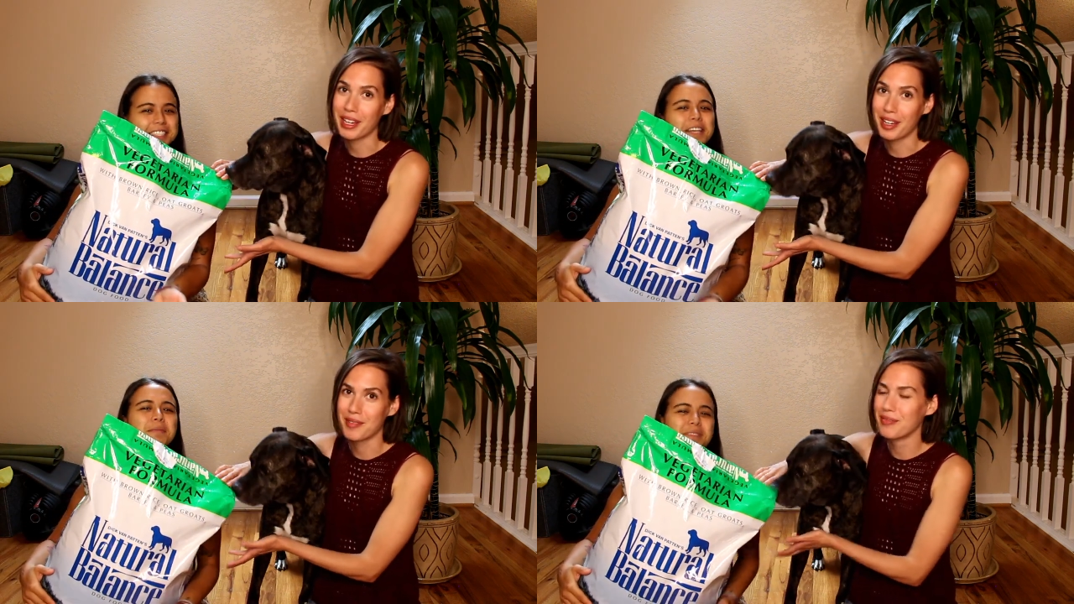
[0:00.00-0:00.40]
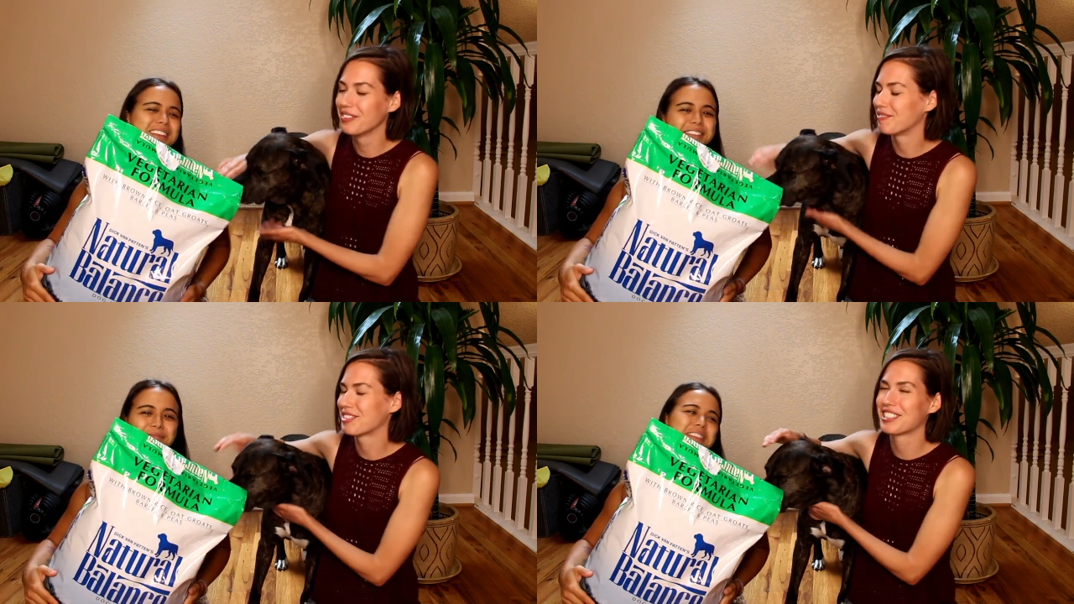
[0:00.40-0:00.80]
Speaker 1: him.
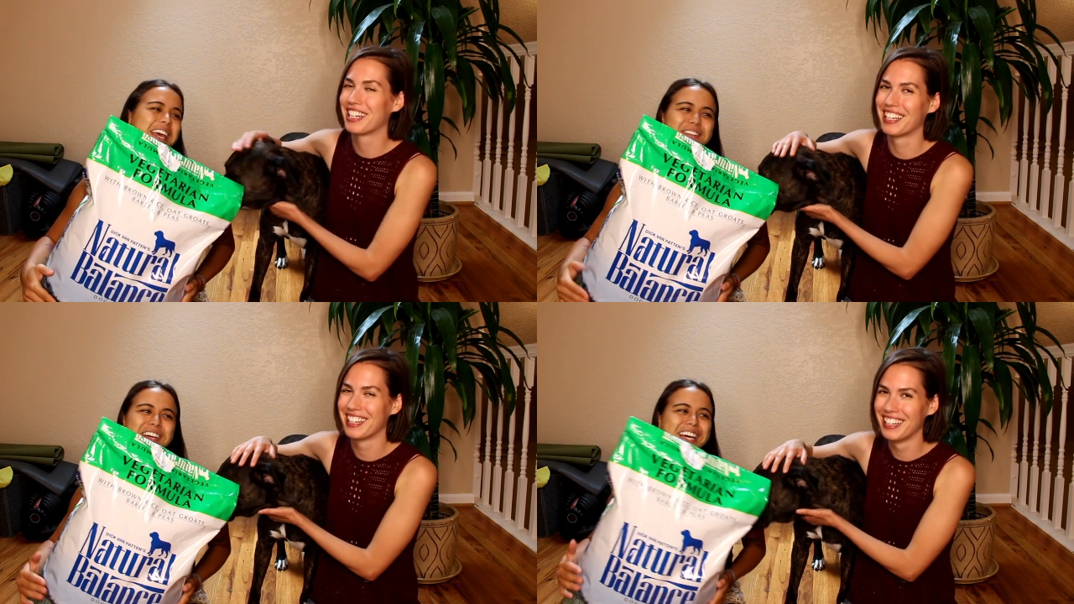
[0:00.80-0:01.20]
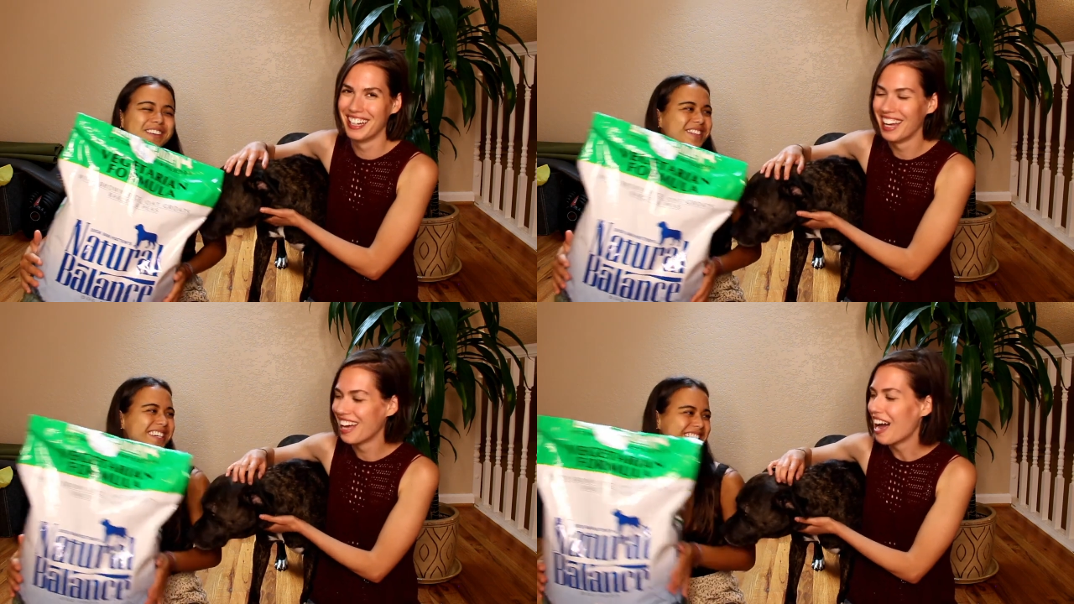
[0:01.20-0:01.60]
blame
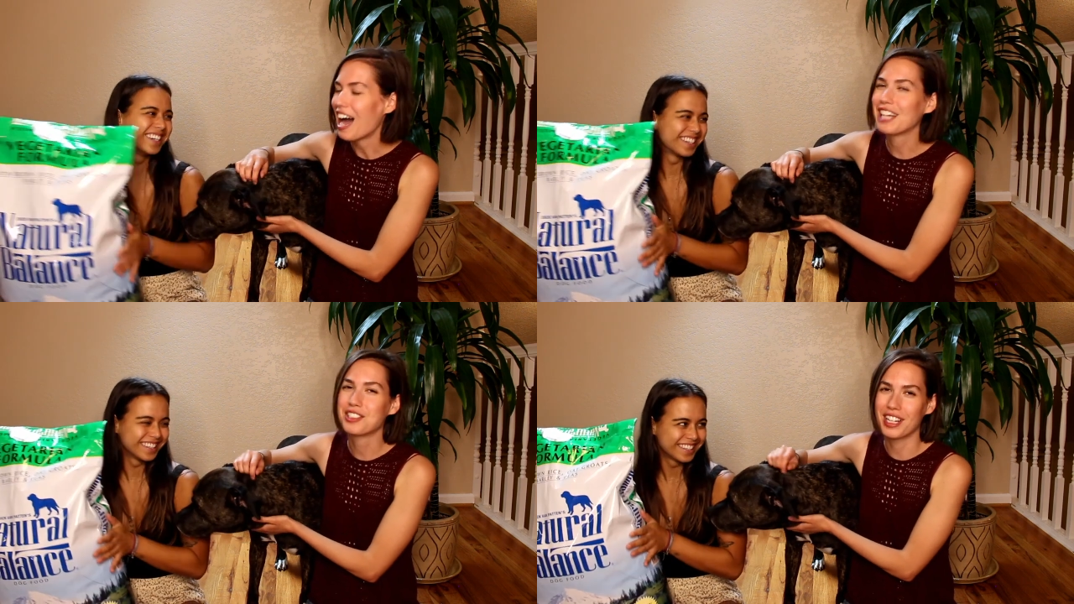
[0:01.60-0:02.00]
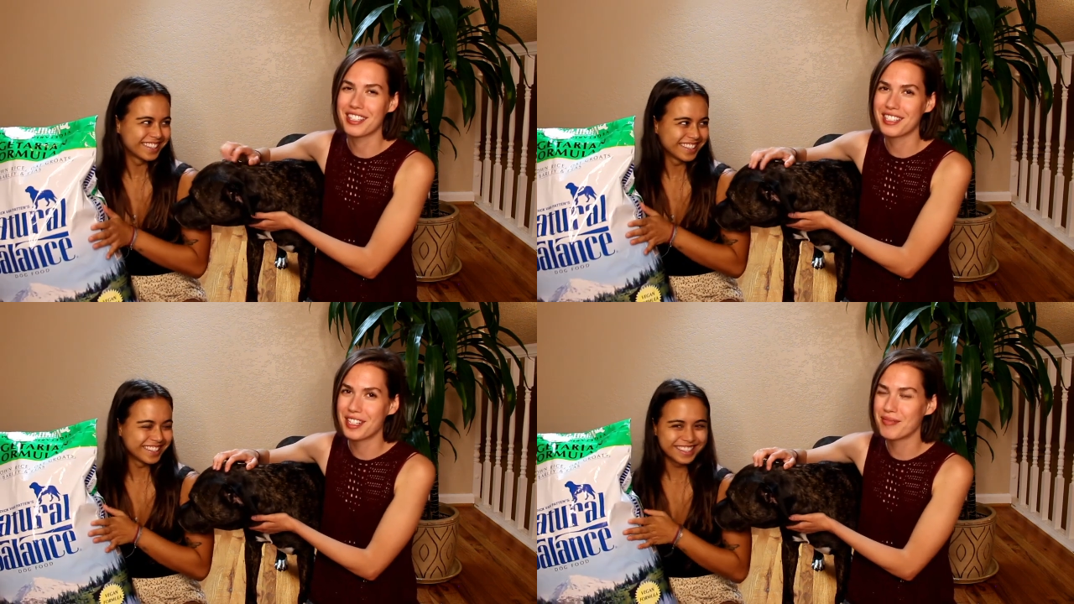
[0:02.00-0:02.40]
him. I
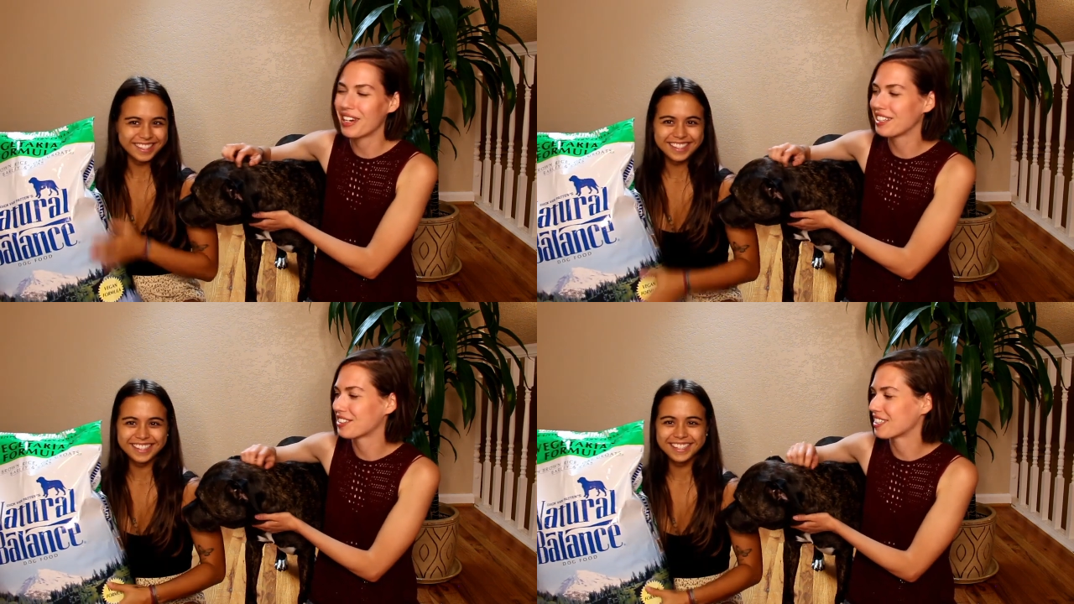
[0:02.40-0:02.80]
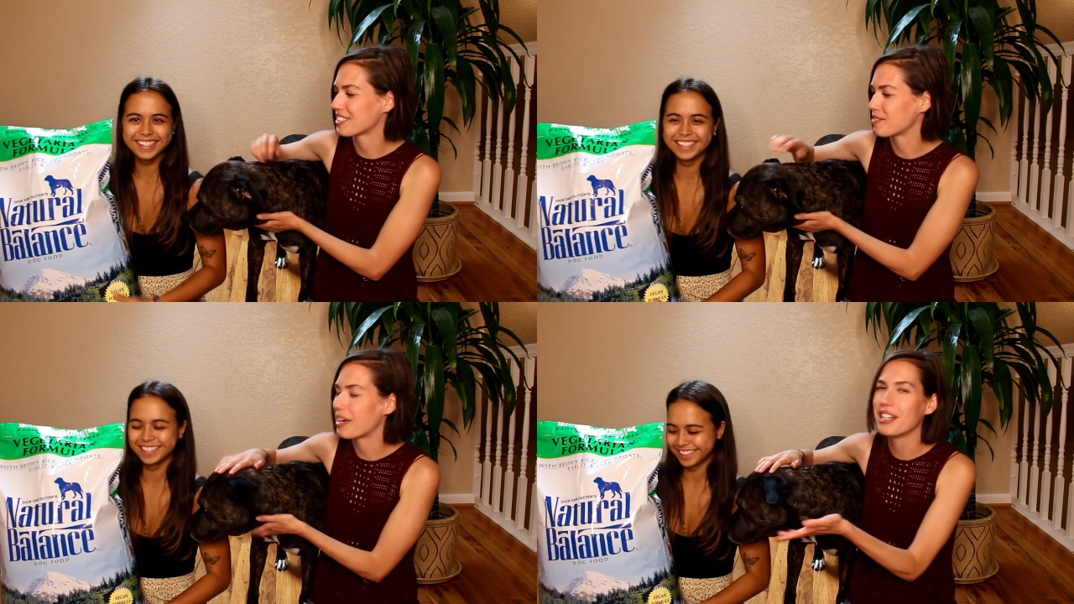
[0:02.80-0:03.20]
trust him. I trust
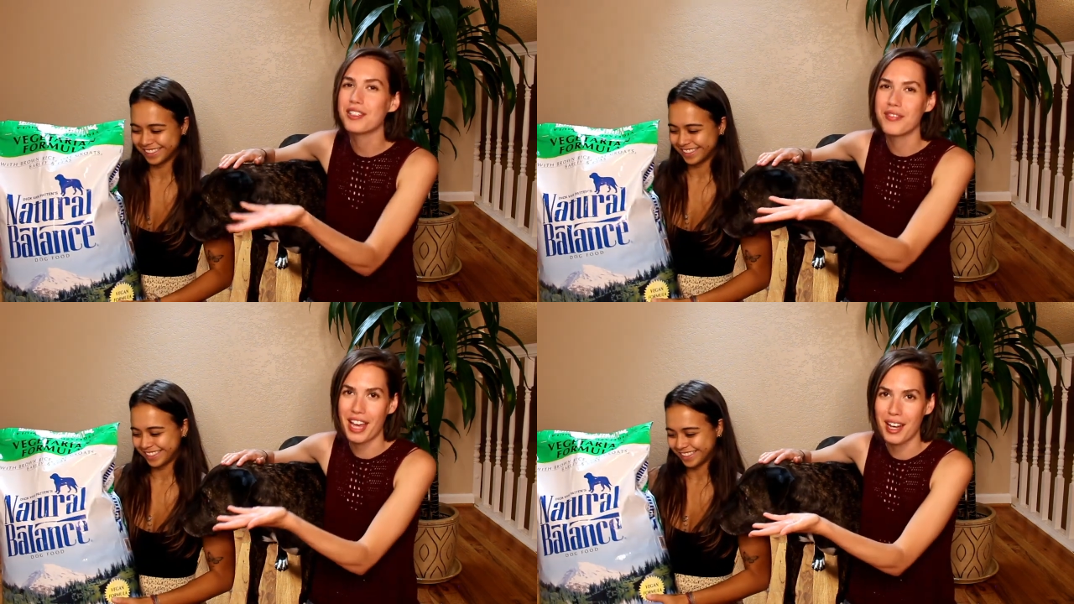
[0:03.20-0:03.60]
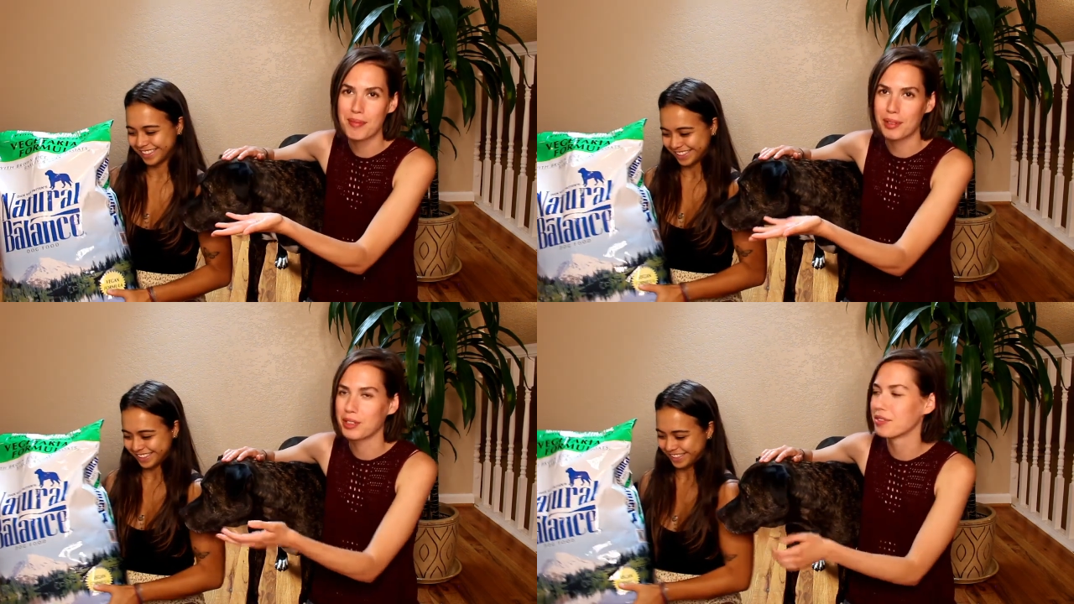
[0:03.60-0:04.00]
him, and his vet
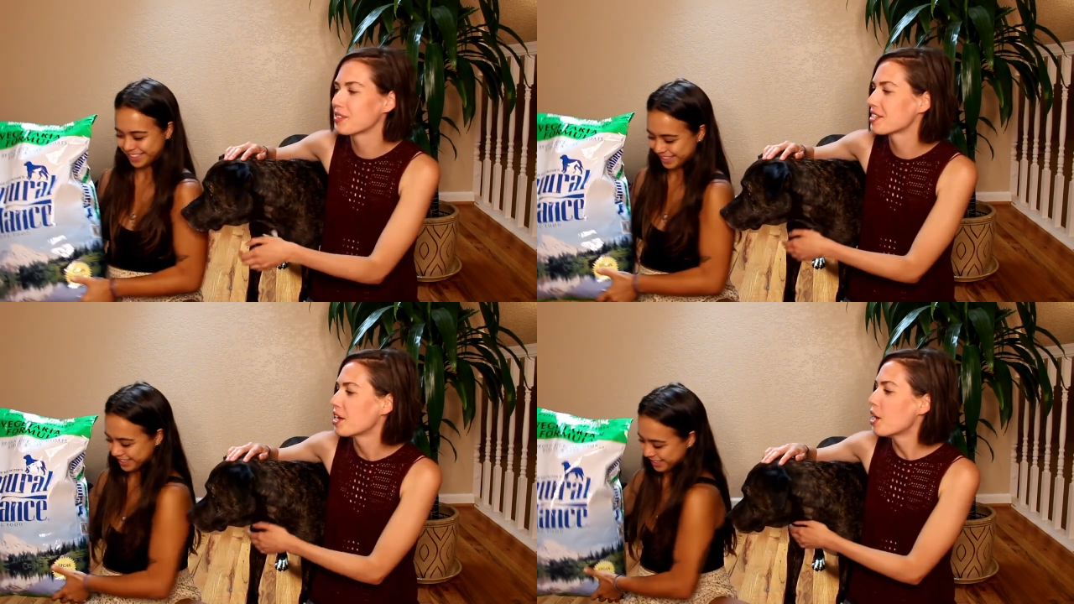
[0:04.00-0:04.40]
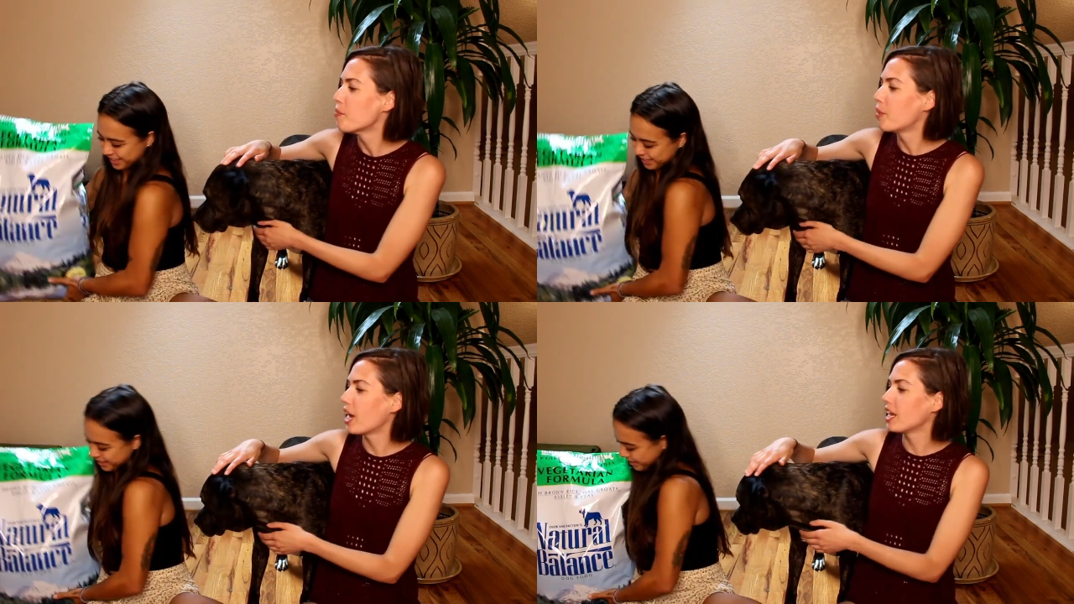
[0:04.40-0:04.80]
approves.
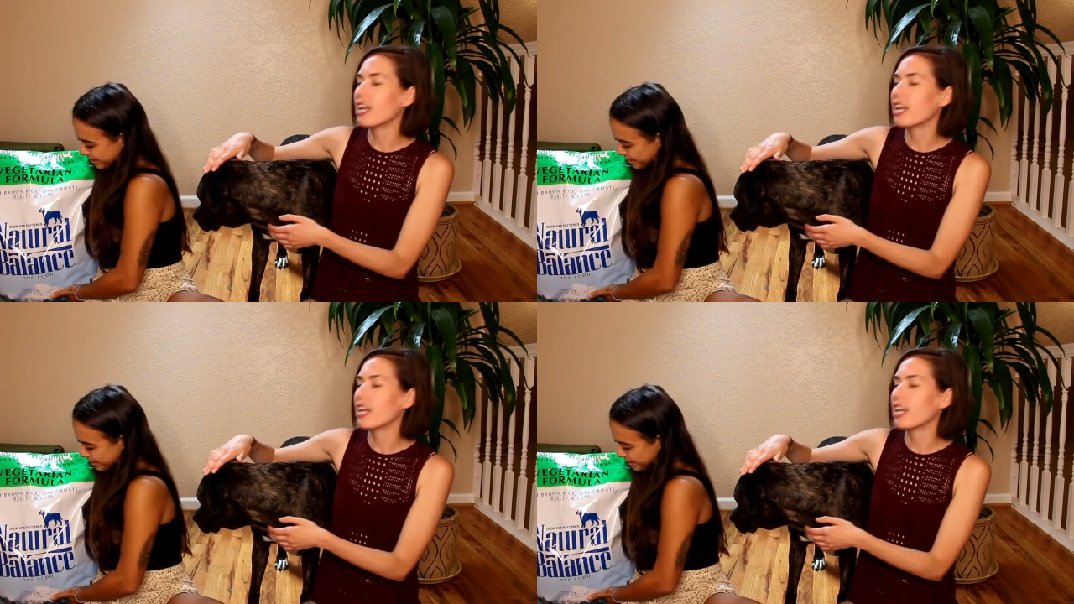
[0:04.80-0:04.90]
But